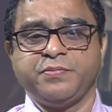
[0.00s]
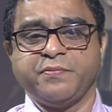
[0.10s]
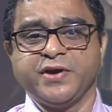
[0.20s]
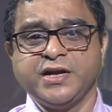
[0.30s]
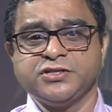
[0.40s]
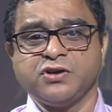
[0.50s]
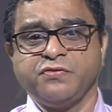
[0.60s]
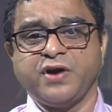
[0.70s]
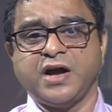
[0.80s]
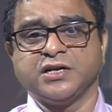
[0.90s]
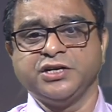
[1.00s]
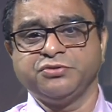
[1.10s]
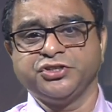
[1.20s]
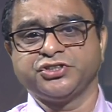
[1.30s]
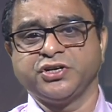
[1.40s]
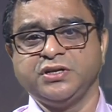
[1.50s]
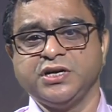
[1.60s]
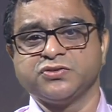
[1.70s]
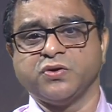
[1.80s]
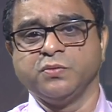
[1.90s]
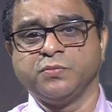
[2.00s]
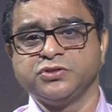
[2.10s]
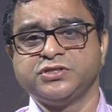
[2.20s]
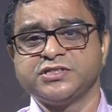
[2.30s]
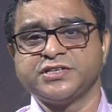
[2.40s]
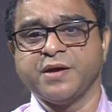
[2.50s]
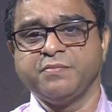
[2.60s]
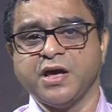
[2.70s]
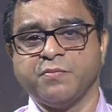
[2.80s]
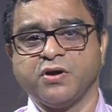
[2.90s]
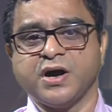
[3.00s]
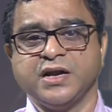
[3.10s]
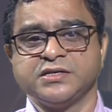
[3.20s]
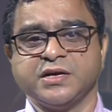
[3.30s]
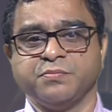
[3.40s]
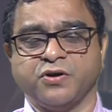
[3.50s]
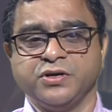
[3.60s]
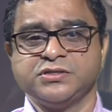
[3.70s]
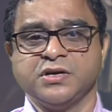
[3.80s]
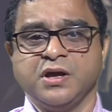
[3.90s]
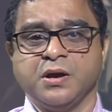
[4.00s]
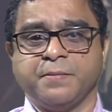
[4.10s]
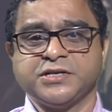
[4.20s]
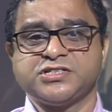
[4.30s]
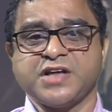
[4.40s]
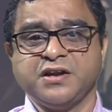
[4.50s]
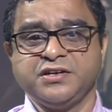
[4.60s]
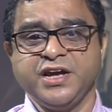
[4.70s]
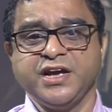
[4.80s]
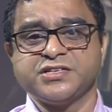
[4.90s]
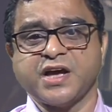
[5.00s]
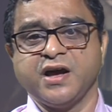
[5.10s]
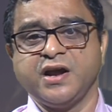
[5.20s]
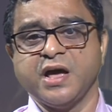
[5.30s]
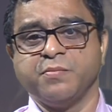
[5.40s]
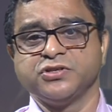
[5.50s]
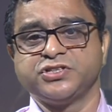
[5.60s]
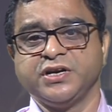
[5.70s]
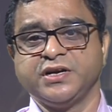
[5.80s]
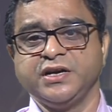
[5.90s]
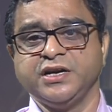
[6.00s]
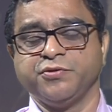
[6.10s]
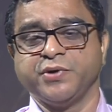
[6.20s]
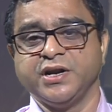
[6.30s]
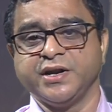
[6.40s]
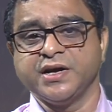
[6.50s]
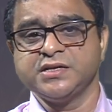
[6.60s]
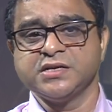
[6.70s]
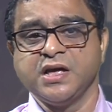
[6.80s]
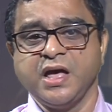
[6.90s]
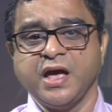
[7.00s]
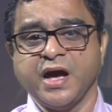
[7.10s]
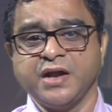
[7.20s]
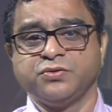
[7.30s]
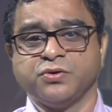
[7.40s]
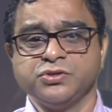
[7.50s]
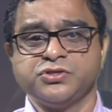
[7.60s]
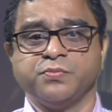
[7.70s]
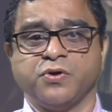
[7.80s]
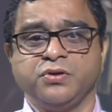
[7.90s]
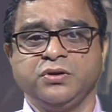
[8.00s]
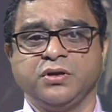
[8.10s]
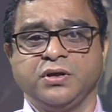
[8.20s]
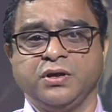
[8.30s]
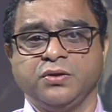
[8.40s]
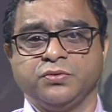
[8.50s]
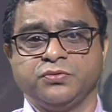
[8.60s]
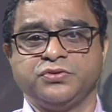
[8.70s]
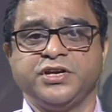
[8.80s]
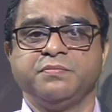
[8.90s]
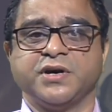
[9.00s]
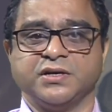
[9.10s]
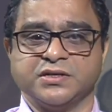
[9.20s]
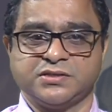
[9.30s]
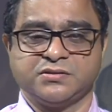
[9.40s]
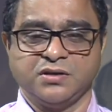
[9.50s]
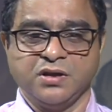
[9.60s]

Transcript: prevalence of undernutrition is almost the same among girls and boys, but stunting is higher among children in rural areas and those born to thin mothers.